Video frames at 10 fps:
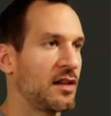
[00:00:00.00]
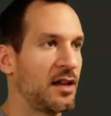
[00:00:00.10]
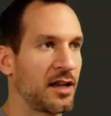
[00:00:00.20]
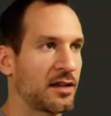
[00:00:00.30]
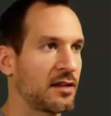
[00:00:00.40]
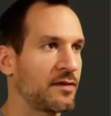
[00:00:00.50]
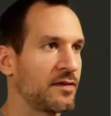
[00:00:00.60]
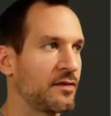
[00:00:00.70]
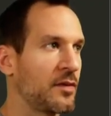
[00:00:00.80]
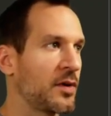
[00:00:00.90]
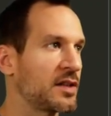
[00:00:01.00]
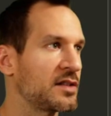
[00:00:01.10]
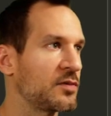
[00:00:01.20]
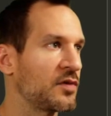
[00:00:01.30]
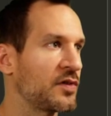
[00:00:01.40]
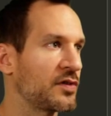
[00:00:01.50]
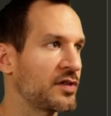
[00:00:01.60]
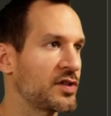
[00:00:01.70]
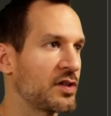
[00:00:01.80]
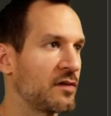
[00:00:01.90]
Like if we wanted to move the
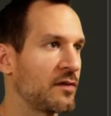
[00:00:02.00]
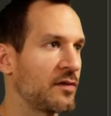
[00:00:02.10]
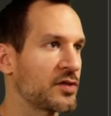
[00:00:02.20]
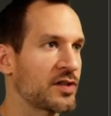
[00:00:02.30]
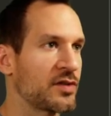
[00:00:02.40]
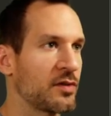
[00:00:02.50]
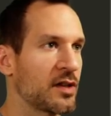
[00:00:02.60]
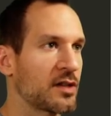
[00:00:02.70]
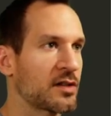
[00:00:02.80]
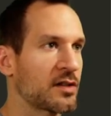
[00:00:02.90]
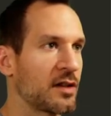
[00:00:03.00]
original, we would just do this.